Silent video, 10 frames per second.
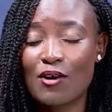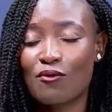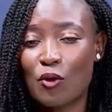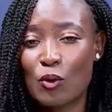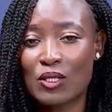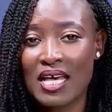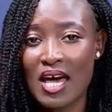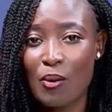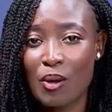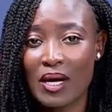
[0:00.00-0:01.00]
Of course,
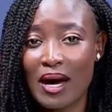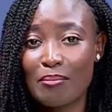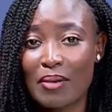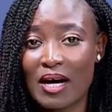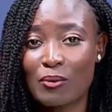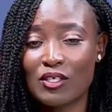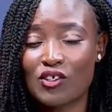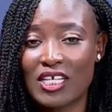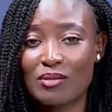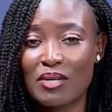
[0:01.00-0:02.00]
when we come back, we'll
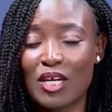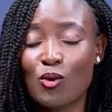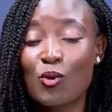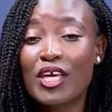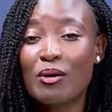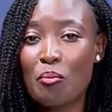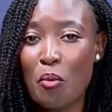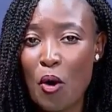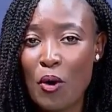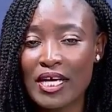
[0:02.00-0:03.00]
just be looking
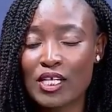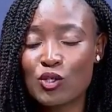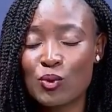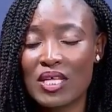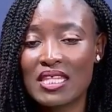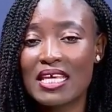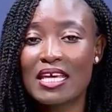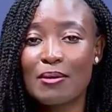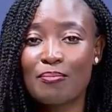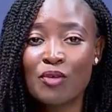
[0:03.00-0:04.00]
more into the
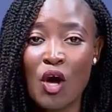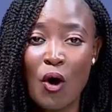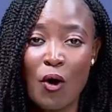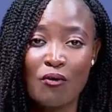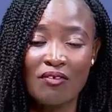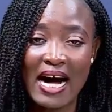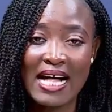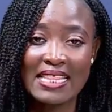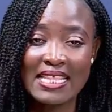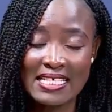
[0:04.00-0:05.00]
theme of
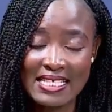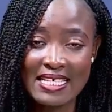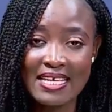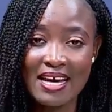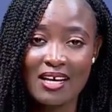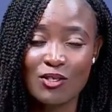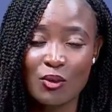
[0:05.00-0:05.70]
this year.